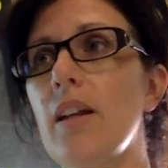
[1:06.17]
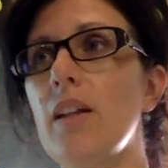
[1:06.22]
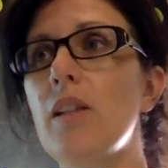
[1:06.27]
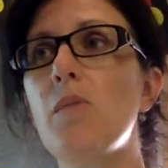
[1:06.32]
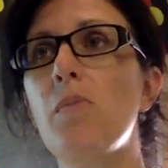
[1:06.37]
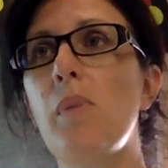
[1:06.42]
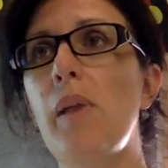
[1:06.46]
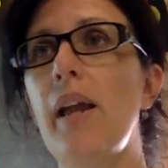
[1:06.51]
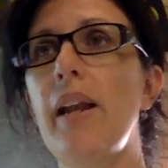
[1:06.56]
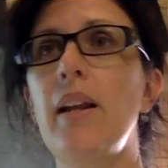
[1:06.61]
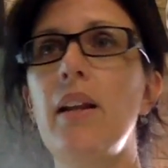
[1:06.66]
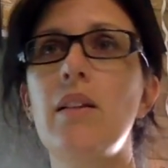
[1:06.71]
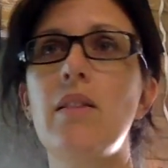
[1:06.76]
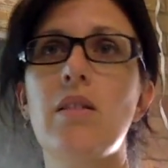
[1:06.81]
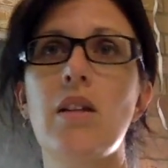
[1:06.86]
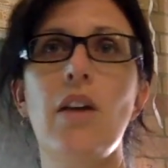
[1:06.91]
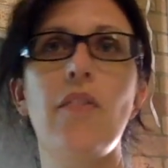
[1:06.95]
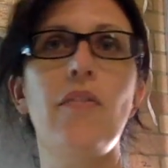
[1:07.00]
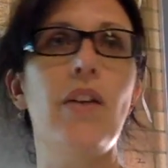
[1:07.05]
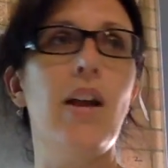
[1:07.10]
explaining
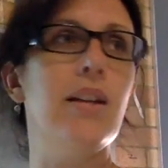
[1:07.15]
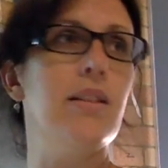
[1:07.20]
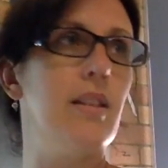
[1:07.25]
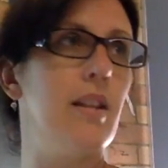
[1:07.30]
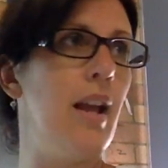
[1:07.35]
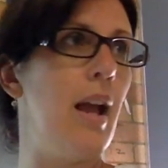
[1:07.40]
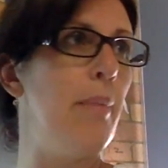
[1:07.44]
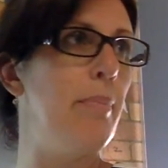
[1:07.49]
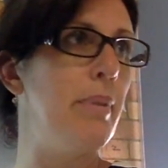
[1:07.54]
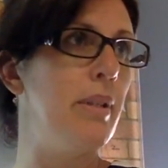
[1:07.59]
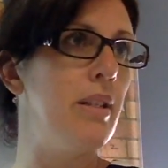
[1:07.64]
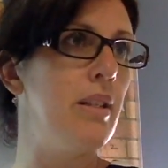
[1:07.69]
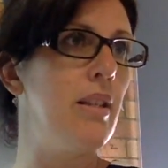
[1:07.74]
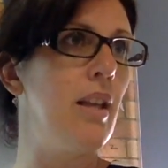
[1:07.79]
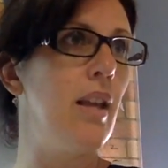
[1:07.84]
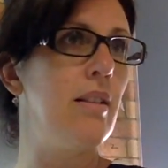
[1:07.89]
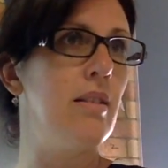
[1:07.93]
stuff as it happens,